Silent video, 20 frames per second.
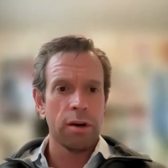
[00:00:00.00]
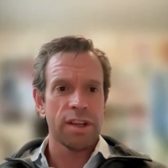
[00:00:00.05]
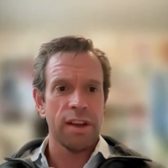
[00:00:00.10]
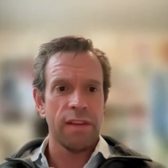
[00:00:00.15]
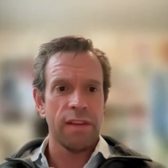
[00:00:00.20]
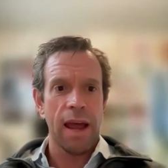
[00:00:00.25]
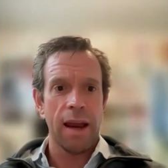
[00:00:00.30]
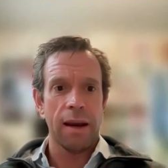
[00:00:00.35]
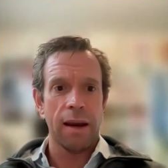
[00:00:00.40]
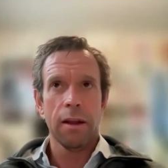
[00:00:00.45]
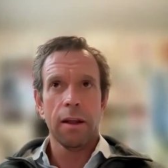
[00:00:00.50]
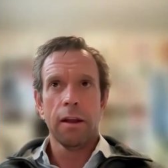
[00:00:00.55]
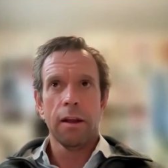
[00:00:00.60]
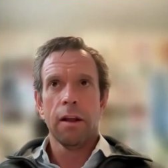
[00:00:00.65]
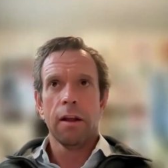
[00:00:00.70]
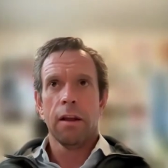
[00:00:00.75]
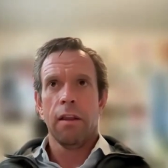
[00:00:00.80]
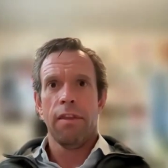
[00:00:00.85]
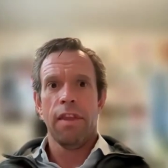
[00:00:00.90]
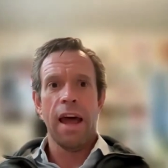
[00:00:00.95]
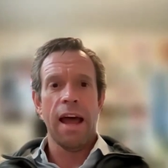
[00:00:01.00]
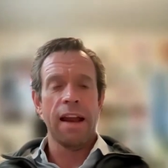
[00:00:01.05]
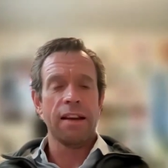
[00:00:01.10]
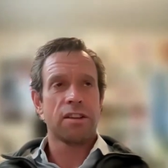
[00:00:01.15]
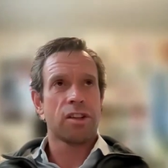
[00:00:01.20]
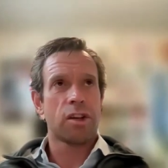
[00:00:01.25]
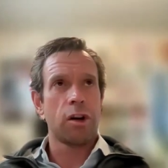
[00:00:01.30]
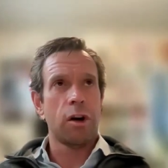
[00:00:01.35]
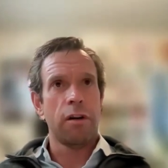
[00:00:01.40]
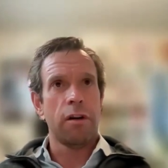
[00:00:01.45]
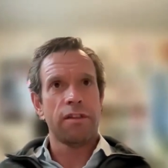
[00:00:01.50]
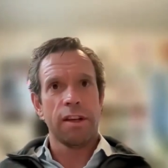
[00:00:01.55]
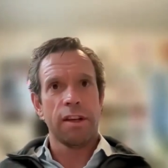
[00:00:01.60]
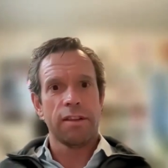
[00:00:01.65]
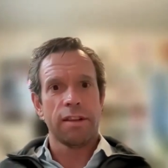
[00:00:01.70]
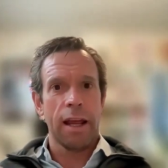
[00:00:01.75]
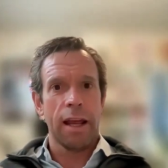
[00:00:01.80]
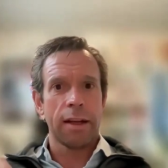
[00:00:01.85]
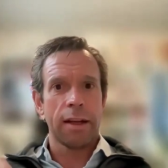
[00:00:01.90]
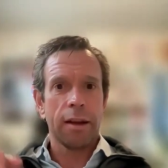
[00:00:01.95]
and that that serves
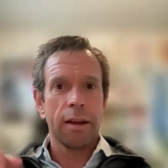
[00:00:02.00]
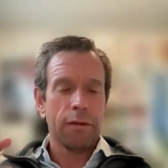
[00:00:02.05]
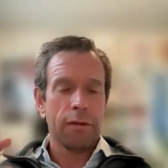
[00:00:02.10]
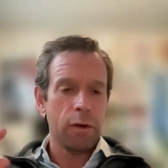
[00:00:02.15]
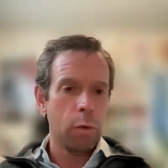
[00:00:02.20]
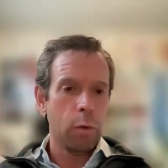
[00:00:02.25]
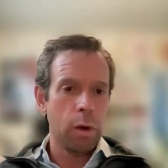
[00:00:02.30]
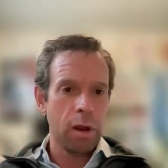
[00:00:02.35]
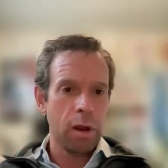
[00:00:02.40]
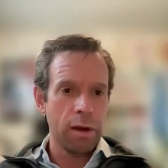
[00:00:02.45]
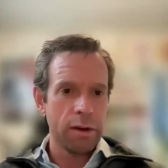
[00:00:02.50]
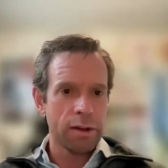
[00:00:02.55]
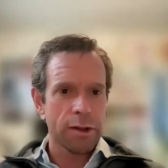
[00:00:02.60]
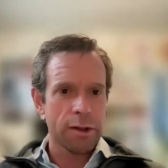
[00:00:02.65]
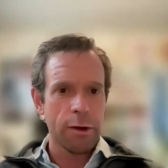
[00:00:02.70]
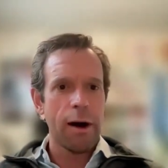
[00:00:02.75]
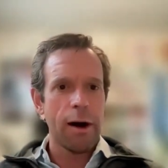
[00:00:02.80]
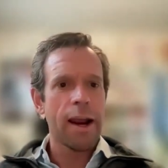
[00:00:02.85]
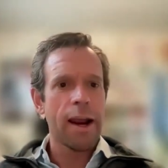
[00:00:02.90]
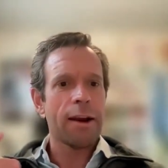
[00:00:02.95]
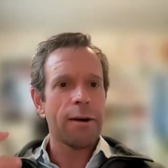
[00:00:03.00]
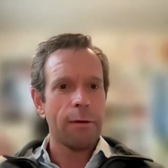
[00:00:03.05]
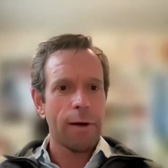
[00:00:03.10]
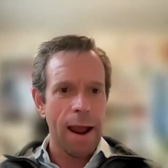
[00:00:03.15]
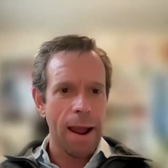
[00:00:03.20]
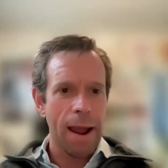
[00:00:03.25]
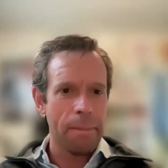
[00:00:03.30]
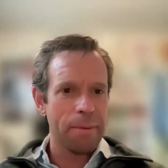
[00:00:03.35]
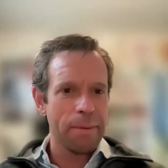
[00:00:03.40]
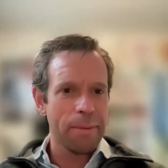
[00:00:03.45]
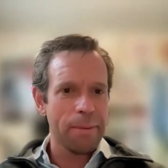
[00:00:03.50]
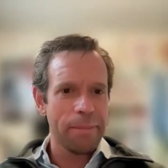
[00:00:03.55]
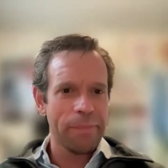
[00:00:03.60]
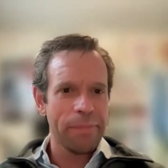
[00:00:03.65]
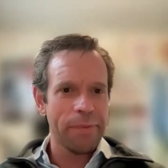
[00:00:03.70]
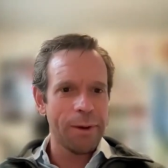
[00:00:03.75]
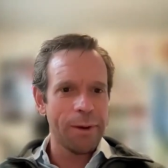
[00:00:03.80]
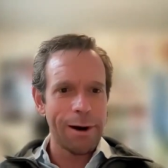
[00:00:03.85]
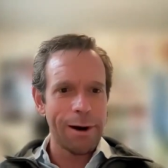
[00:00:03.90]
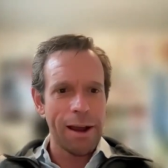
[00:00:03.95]
as like, if you will, a saran wrap
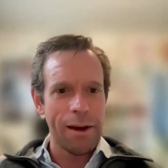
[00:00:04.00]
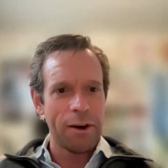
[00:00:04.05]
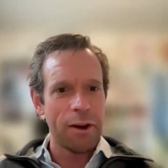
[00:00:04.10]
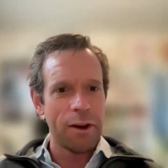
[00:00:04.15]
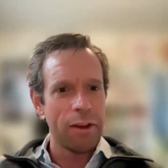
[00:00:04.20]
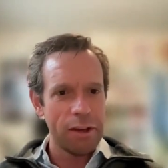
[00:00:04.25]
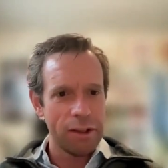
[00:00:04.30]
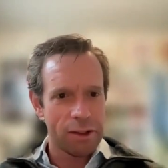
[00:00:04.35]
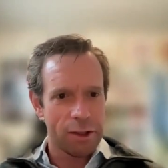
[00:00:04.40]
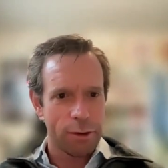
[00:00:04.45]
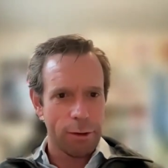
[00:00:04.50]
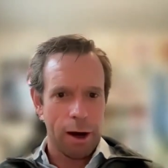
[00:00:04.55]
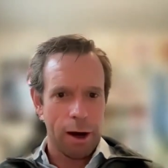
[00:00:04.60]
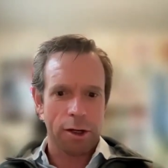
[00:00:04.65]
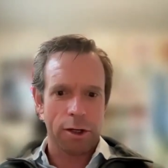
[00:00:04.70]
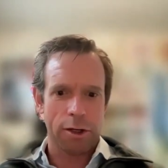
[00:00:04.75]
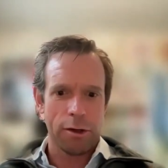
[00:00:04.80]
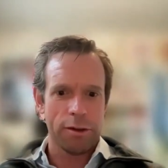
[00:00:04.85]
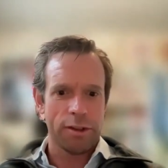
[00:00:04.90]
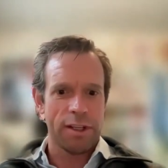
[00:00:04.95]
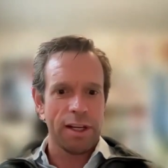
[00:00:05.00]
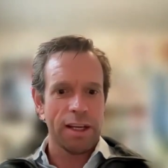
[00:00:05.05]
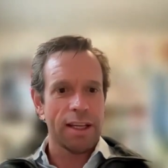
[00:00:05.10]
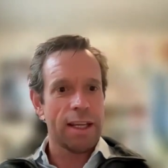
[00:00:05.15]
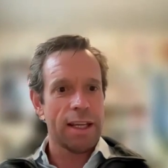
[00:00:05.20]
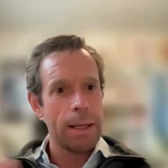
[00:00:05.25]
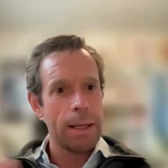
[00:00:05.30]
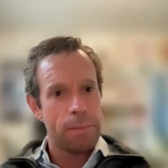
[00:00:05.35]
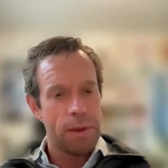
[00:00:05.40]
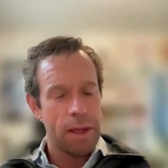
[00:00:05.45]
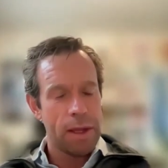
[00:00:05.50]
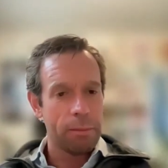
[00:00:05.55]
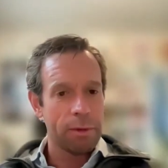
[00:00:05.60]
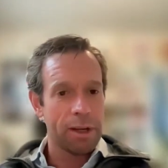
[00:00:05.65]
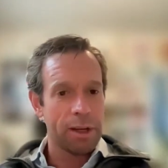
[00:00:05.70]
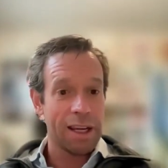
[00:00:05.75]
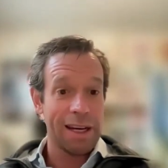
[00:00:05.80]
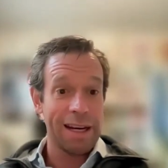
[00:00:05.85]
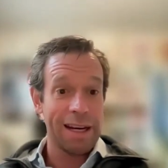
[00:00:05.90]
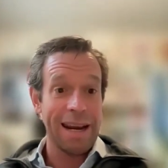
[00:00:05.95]
around all these structures to keep them
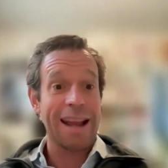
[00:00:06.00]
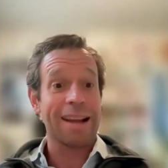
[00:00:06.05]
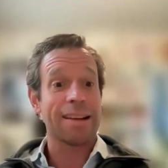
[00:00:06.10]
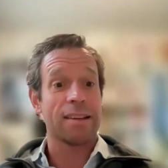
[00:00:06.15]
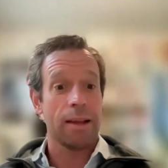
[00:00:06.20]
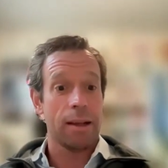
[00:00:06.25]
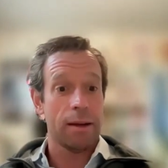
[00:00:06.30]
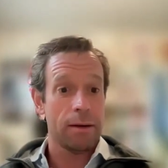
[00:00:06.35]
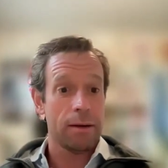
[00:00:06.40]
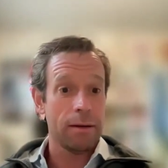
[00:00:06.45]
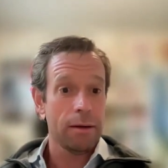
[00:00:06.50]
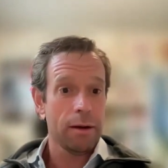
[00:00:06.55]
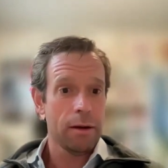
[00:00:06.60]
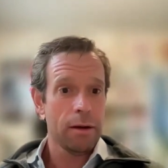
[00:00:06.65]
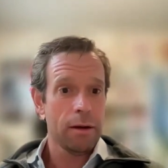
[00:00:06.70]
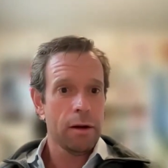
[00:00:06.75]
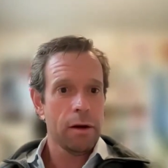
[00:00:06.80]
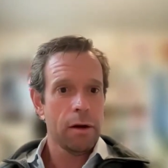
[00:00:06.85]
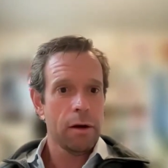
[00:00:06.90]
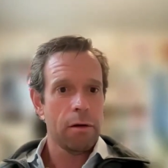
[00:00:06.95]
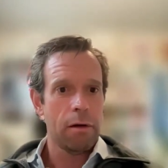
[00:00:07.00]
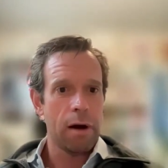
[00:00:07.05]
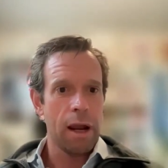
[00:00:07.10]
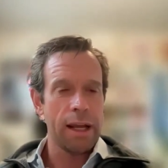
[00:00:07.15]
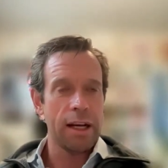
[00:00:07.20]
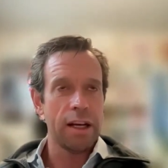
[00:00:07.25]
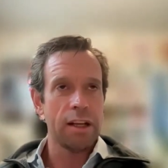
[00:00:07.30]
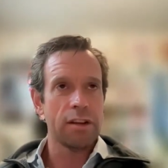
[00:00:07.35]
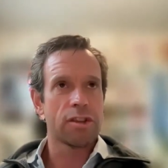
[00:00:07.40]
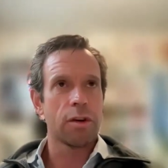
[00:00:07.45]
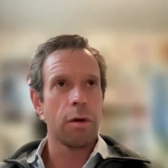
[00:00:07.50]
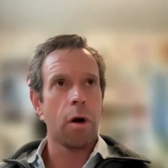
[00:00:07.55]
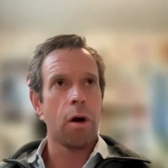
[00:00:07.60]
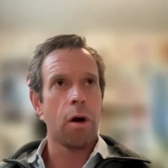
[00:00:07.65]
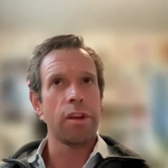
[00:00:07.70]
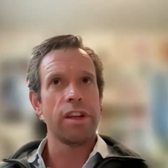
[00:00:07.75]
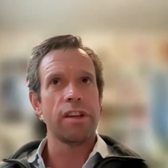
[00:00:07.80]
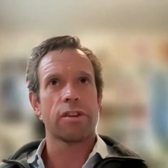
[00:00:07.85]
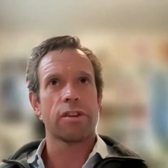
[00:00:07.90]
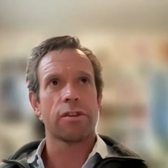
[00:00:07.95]
connected, right? And so all
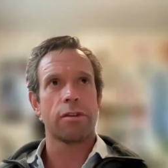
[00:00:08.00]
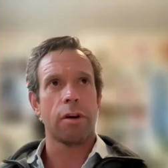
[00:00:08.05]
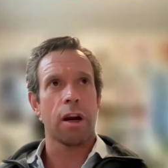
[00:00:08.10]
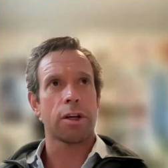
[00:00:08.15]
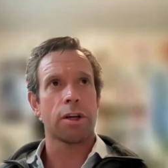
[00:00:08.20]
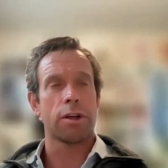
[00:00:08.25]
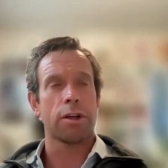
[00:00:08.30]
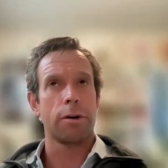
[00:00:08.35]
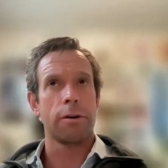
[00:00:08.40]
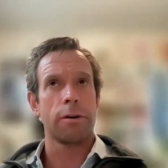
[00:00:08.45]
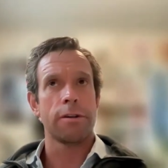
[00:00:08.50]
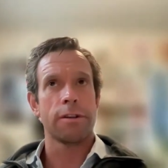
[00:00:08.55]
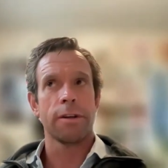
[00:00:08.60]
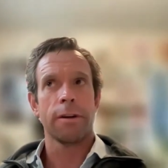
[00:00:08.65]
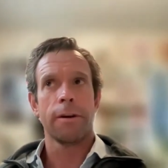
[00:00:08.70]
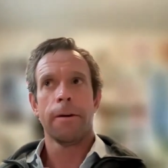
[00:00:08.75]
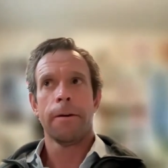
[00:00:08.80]
these structures,